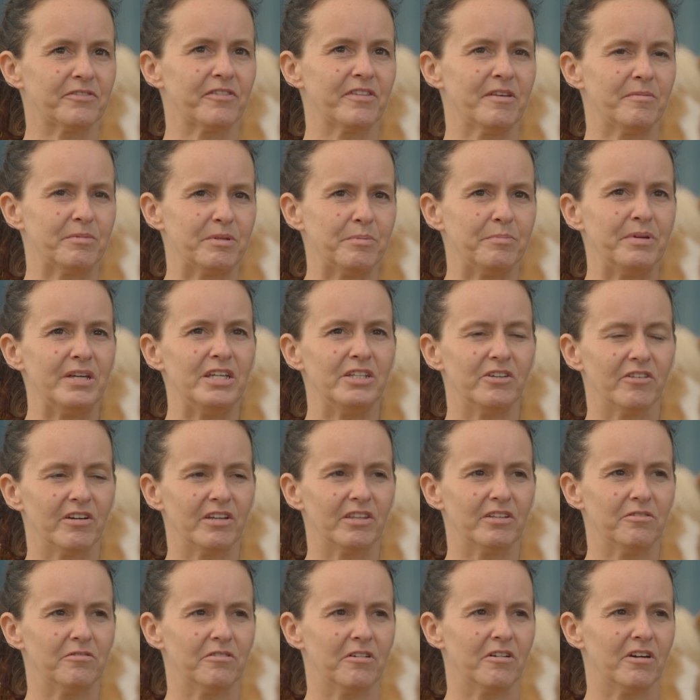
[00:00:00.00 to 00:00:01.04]
for them to be
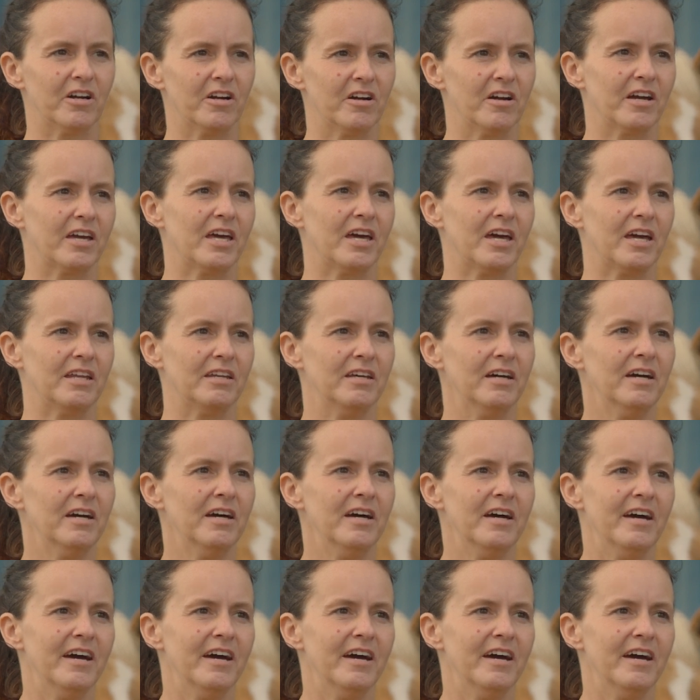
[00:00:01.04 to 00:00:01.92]
during the hurricane.